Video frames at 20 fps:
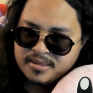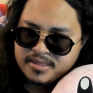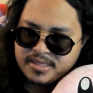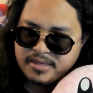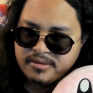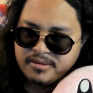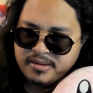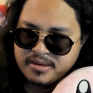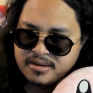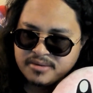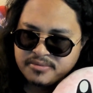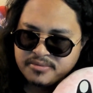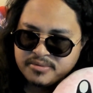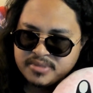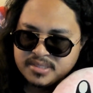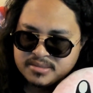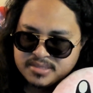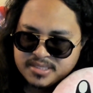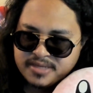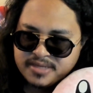Do you hear everyone
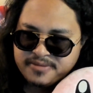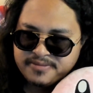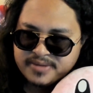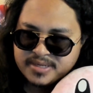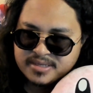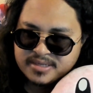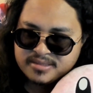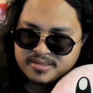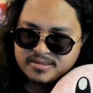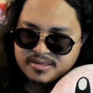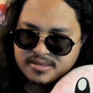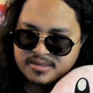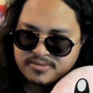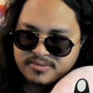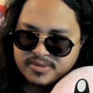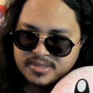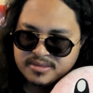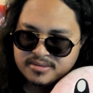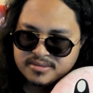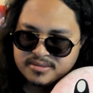else say fire truck
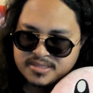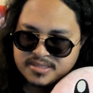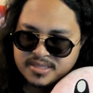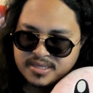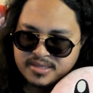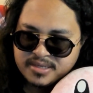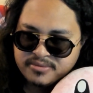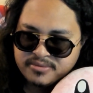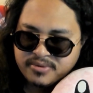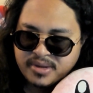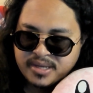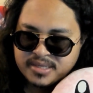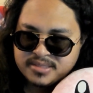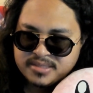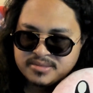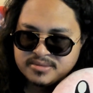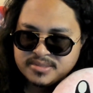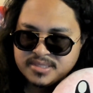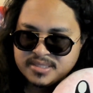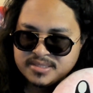while you're saying
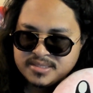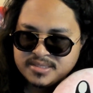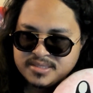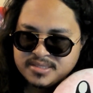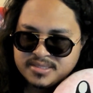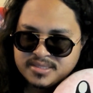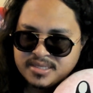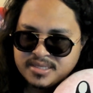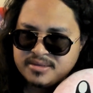actual sentences?